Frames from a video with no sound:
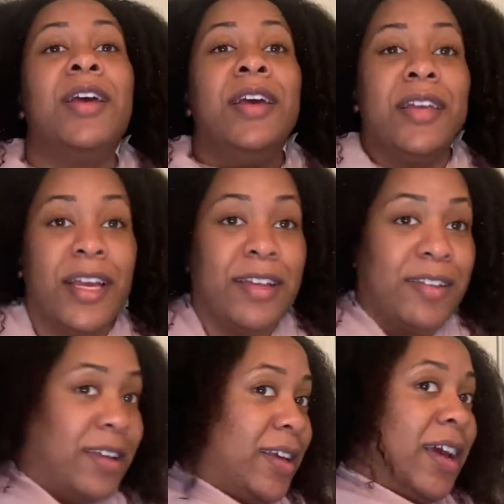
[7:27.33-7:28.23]

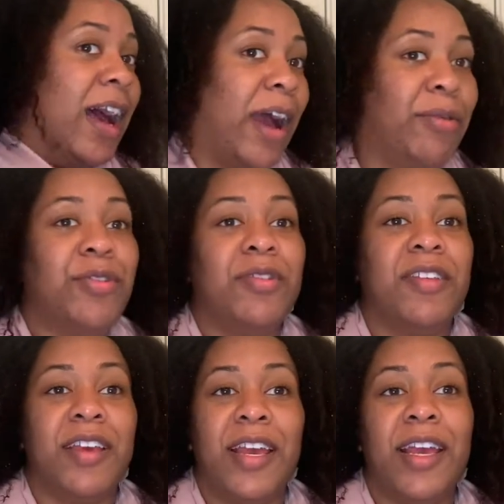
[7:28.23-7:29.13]
yes, I will do
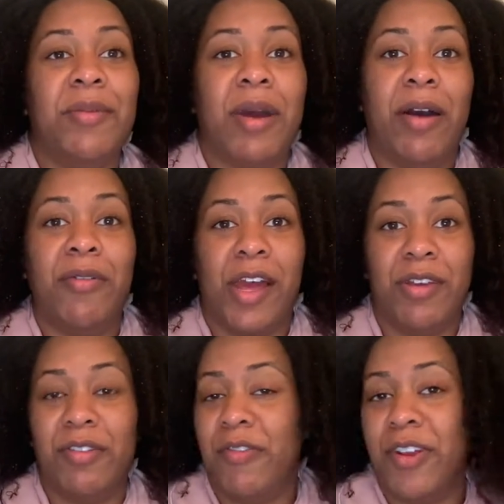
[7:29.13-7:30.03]
this again, but I will not
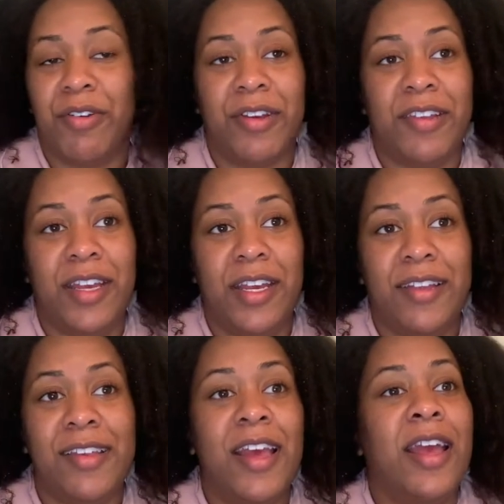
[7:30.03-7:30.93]
use fenugreek seeds,